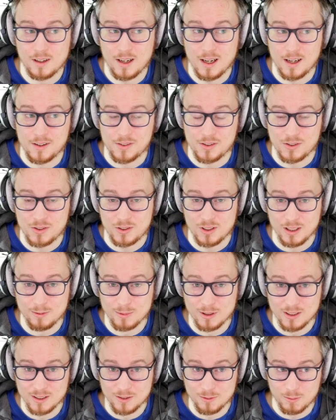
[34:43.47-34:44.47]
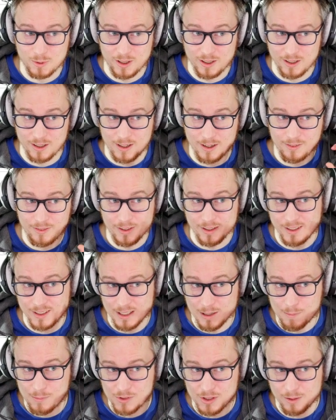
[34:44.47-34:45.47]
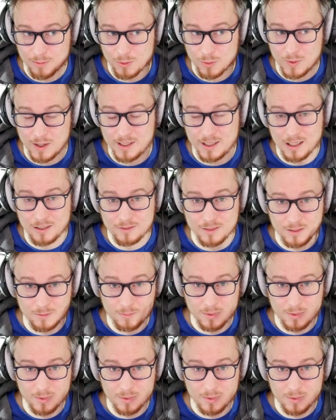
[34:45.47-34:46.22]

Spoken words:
as a streamer where a thing comes up quite often,